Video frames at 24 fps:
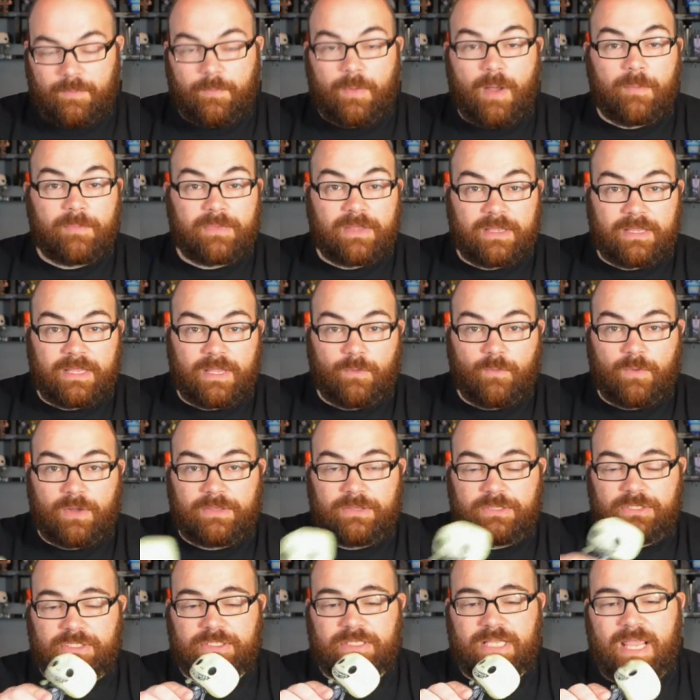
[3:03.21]
The Pumpkin King
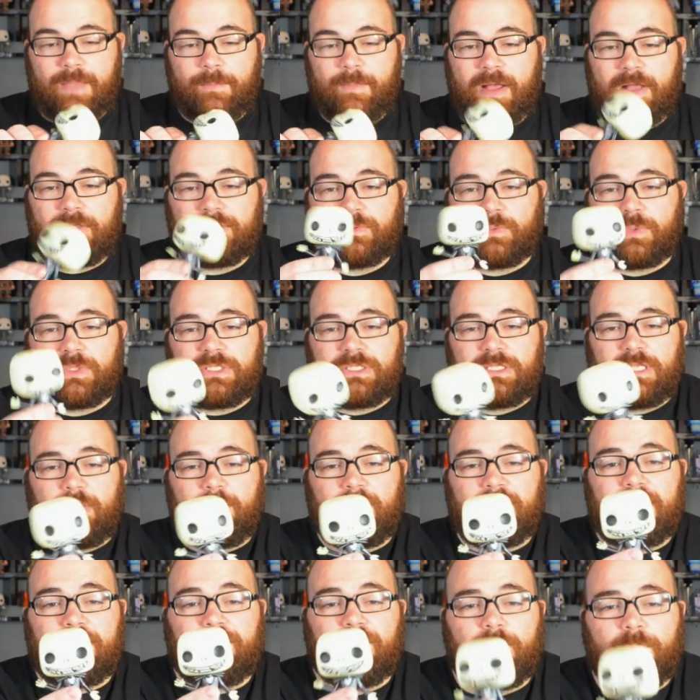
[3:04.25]
one just came out, which is a
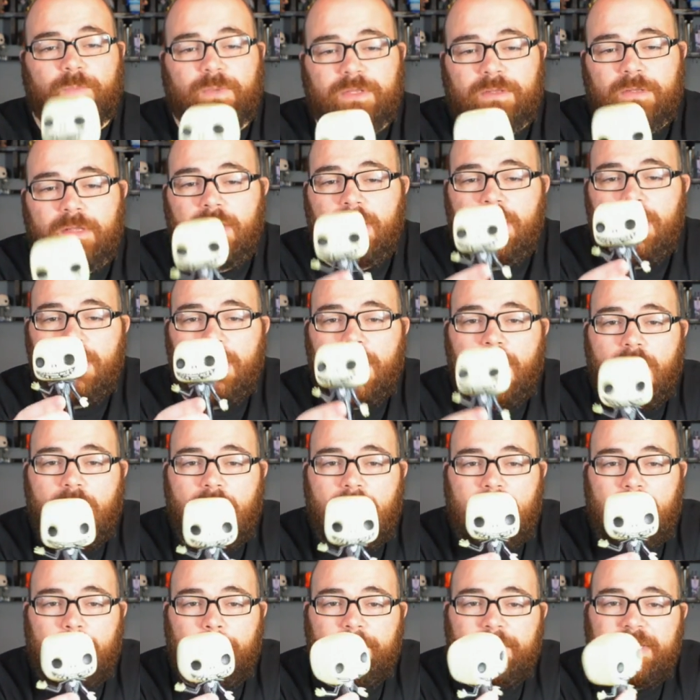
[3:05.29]
little bit different. But
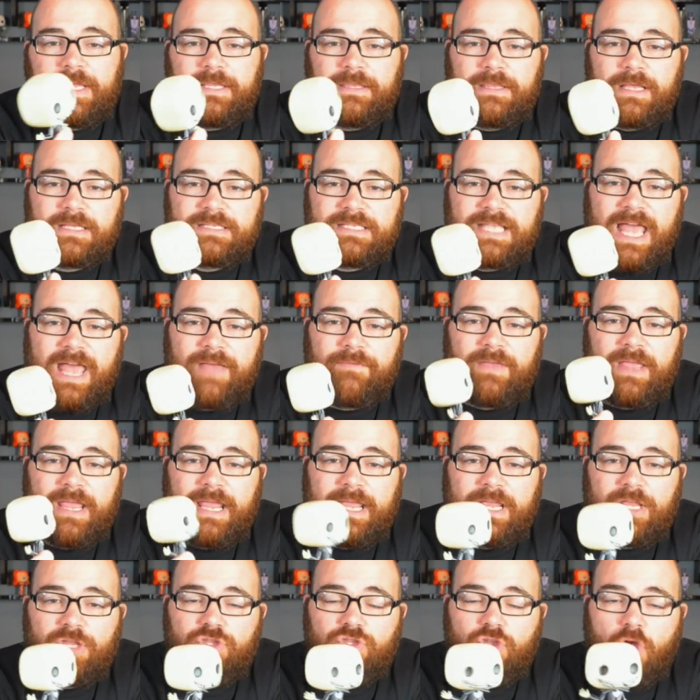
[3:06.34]
he does have
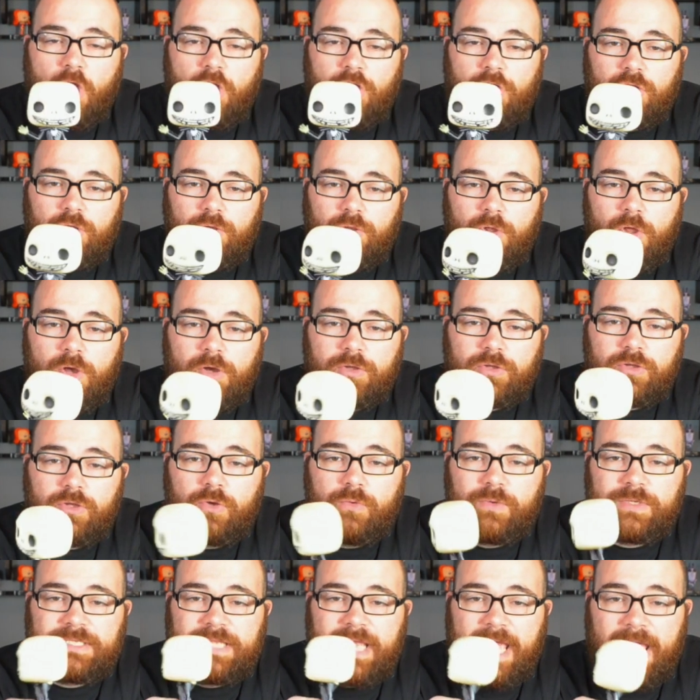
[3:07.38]
a darker look
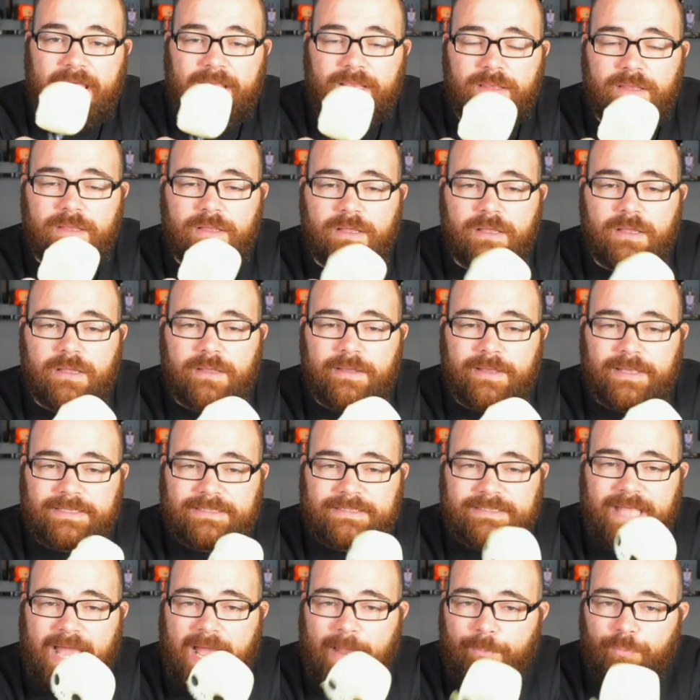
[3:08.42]
to his head.
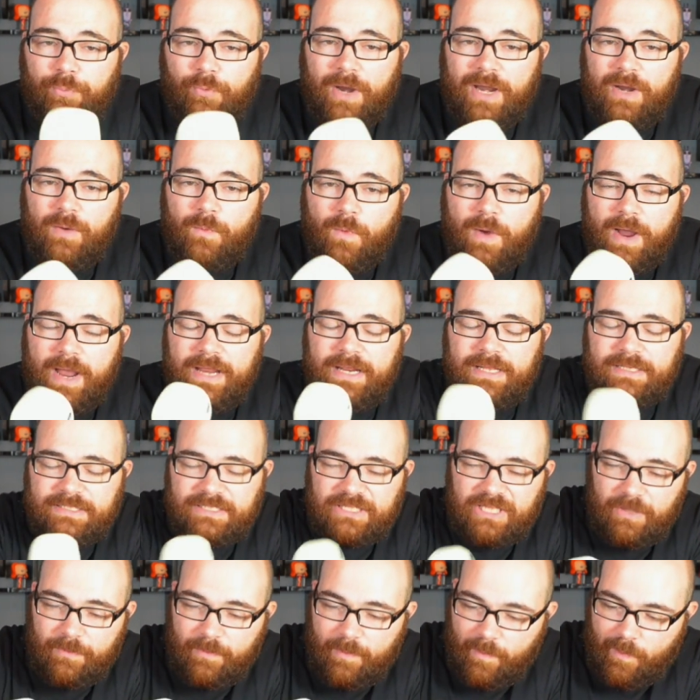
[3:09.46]
It's not bright white.
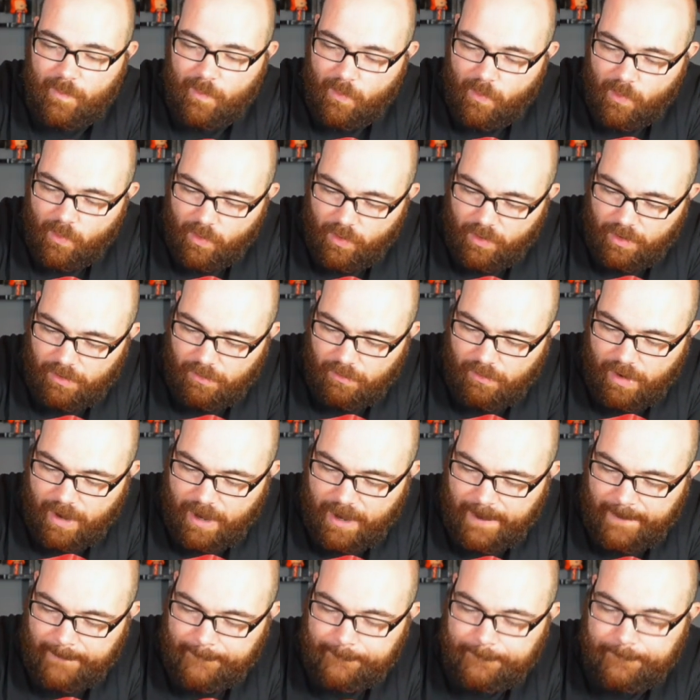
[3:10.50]
It's a little bit
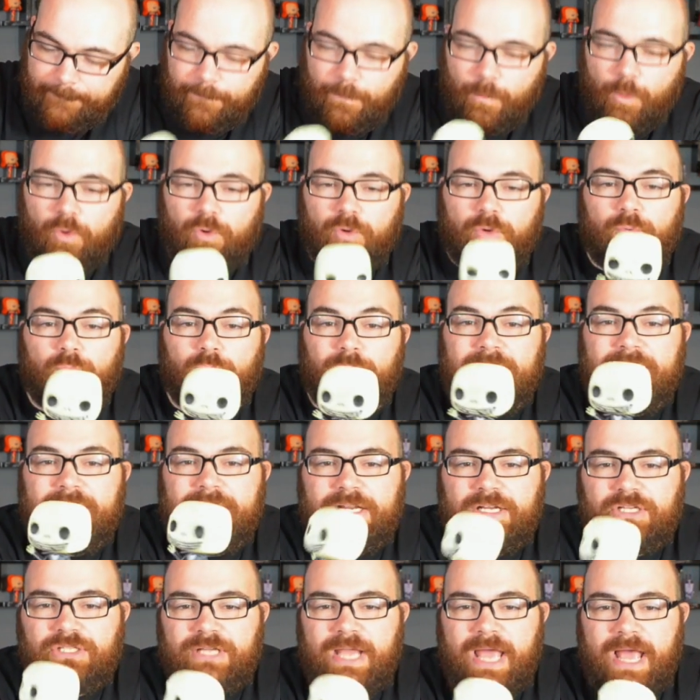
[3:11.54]
more
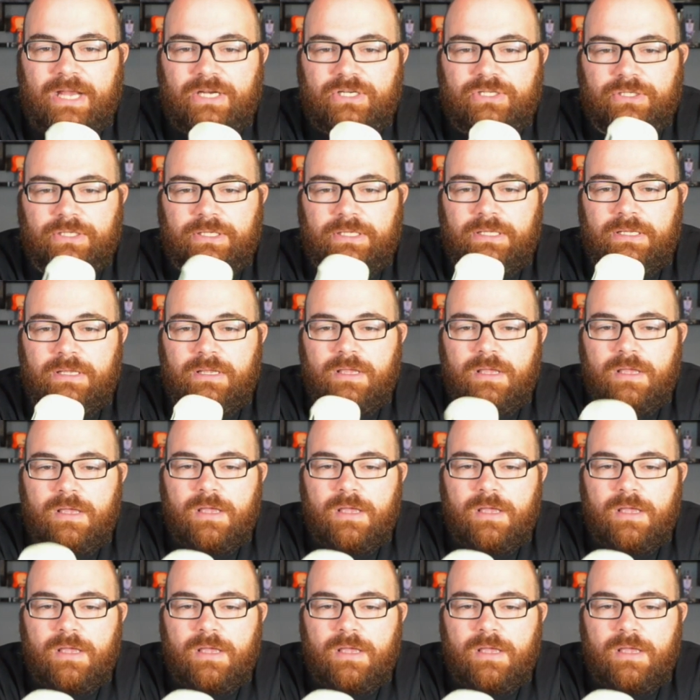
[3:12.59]
greenish, actually.